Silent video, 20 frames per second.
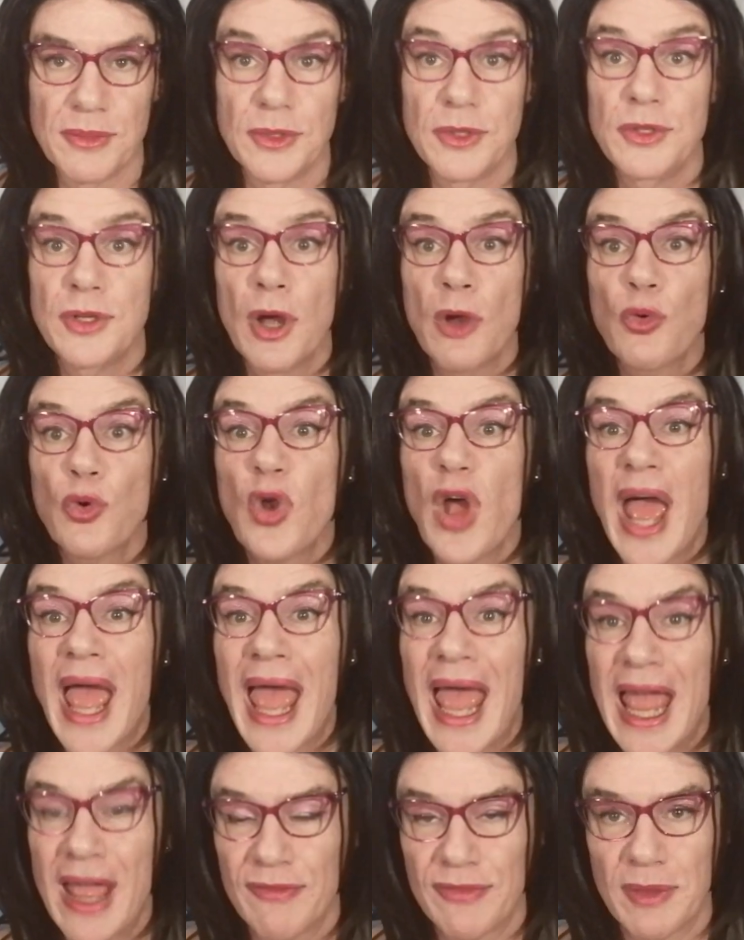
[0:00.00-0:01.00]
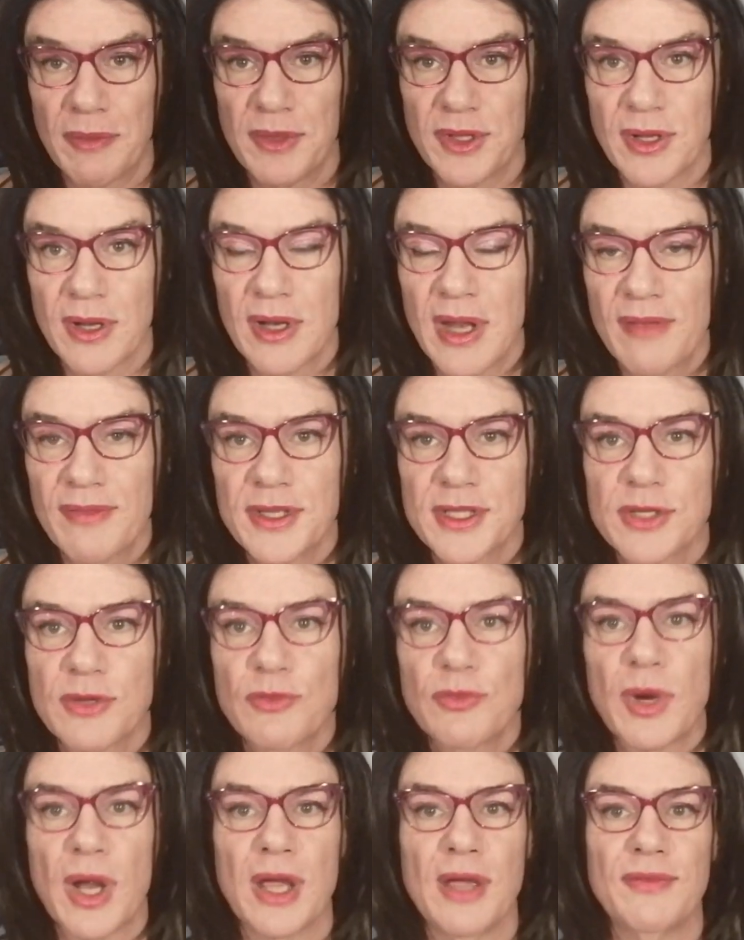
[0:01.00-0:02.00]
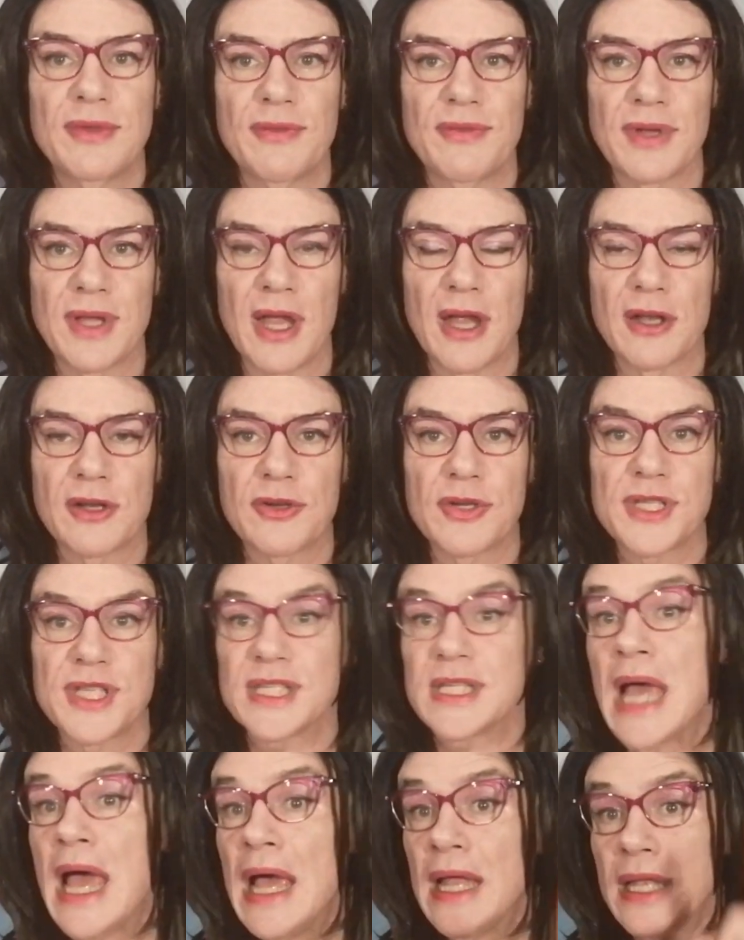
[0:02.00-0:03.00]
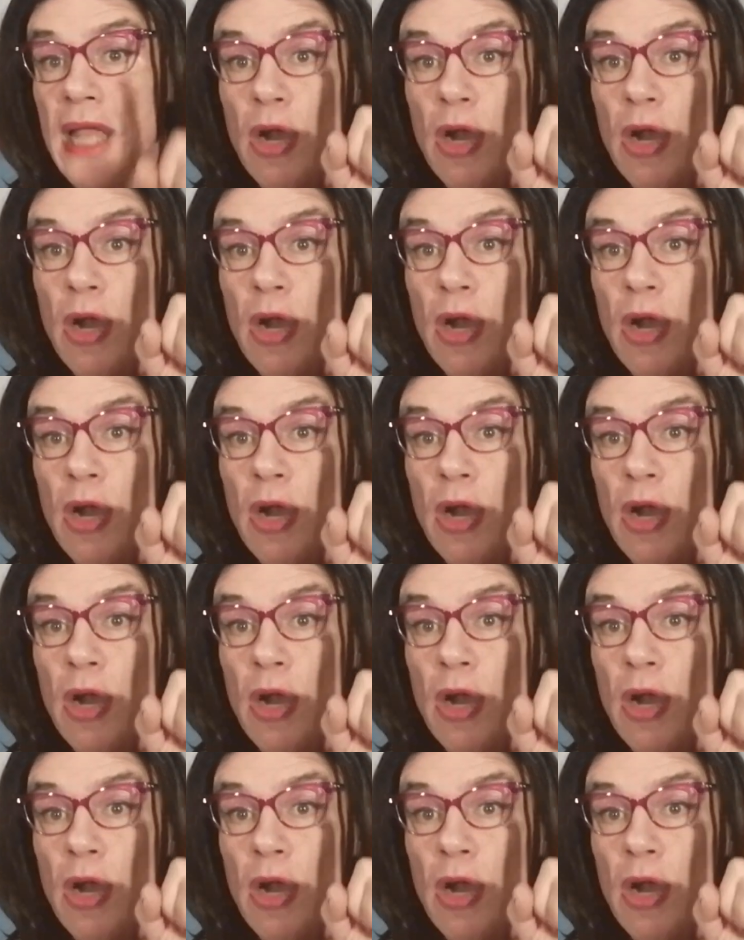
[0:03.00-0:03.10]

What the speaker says: You don't have them. You don't have this array of different characteristics.